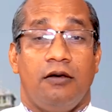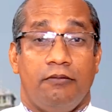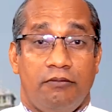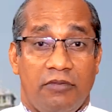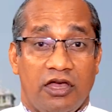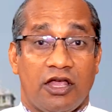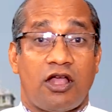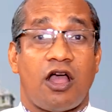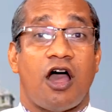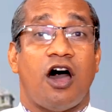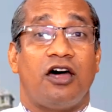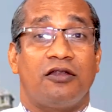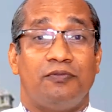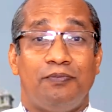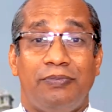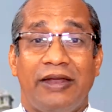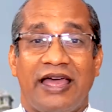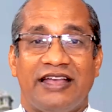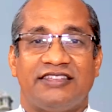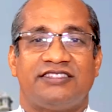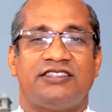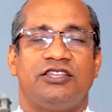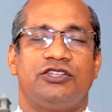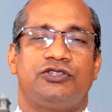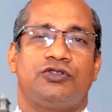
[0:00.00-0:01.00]
May God
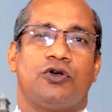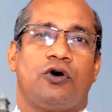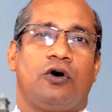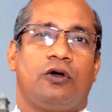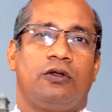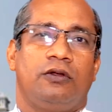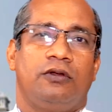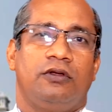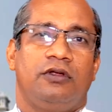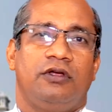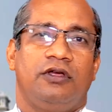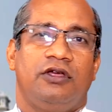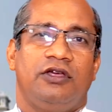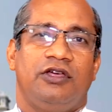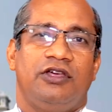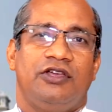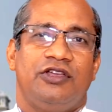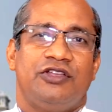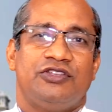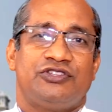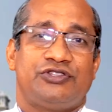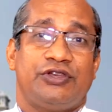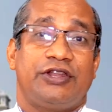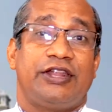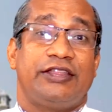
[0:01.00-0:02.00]
bless us all
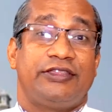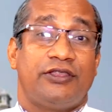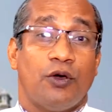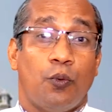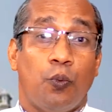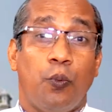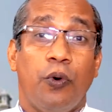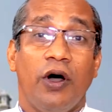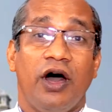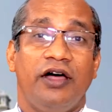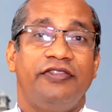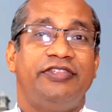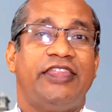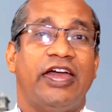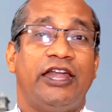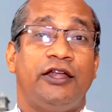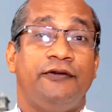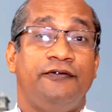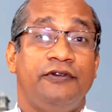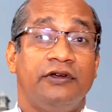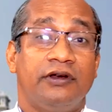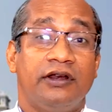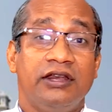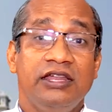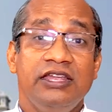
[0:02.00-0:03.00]
so that the word
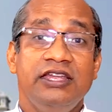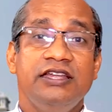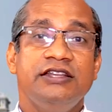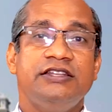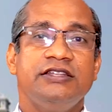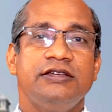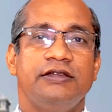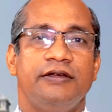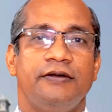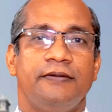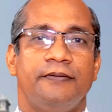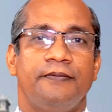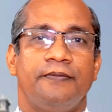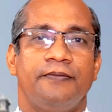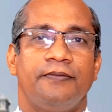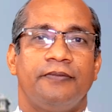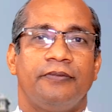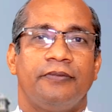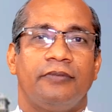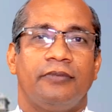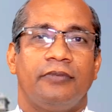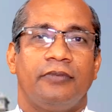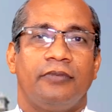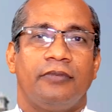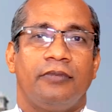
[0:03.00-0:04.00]
that we read
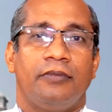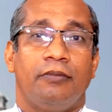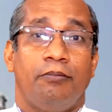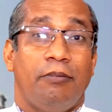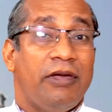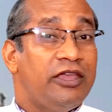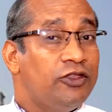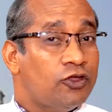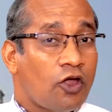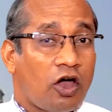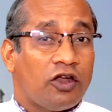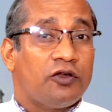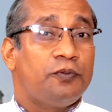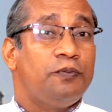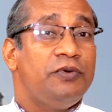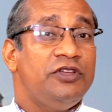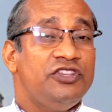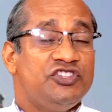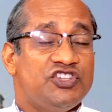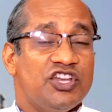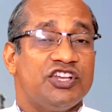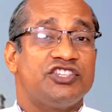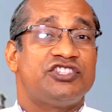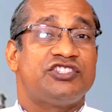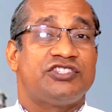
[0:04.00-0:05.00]
may not be
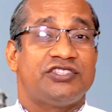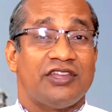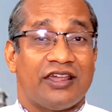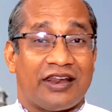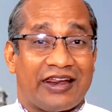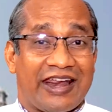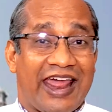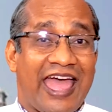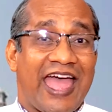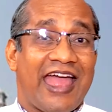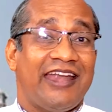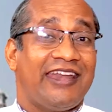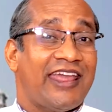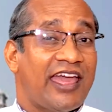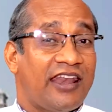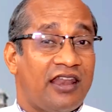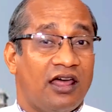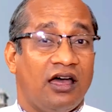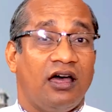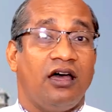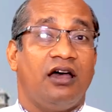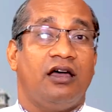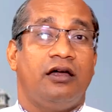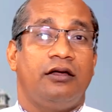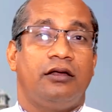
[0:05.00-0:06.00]
just read
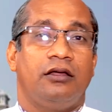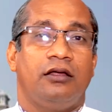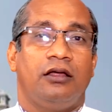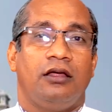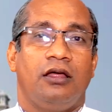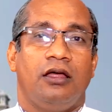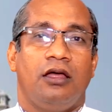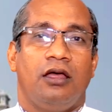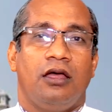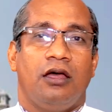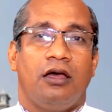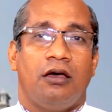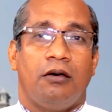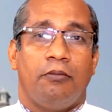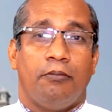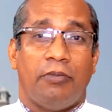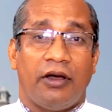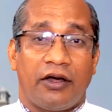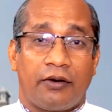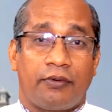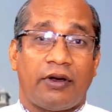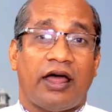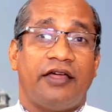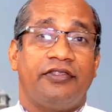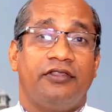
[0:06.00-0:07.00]
and heard
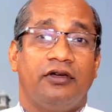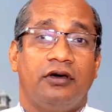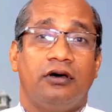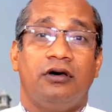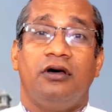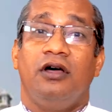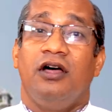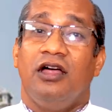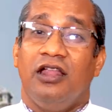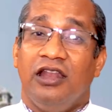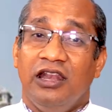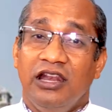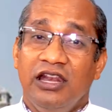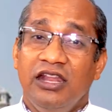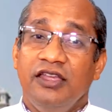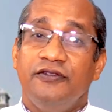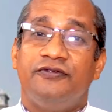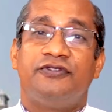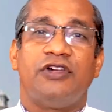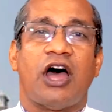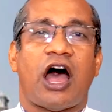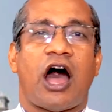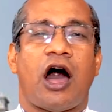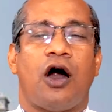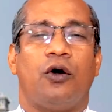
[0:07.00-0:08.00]
but rather
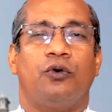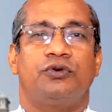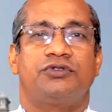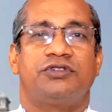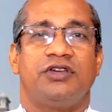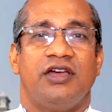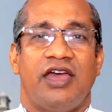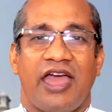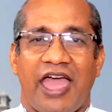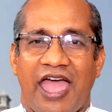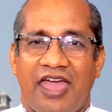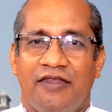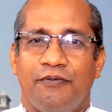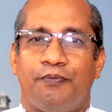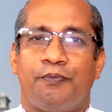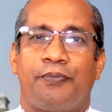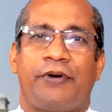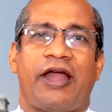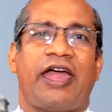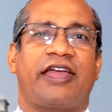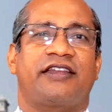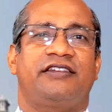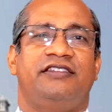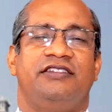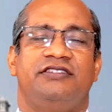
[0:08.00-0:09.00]
lived out and
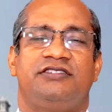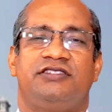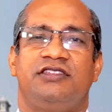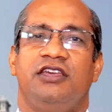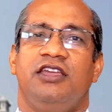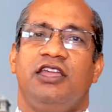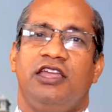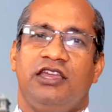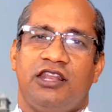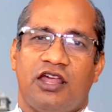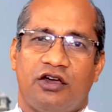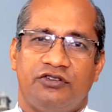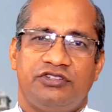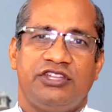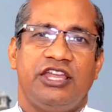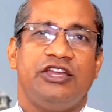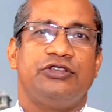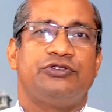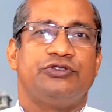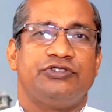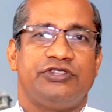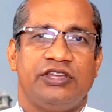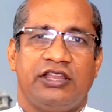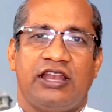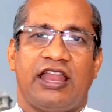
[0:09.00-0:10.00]
practiced in our day
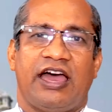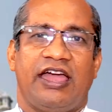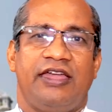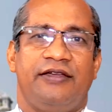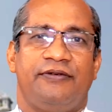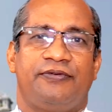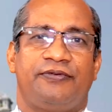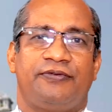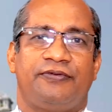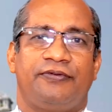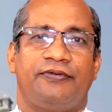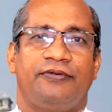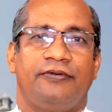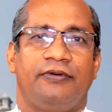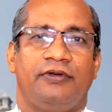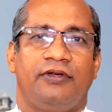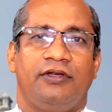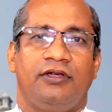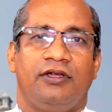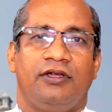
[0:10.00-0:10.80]
to -day life.